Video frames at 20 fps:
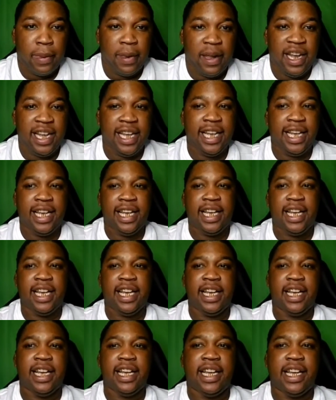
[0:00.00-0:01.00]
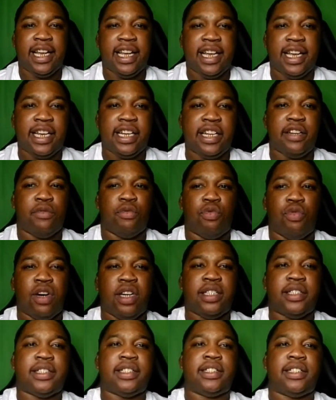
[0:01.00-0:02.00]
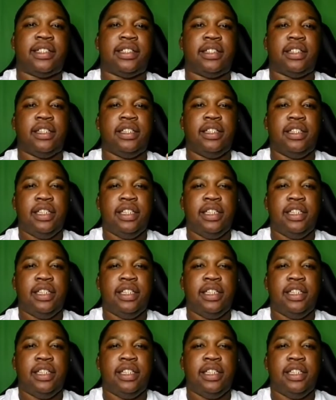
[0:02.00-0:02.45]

And what's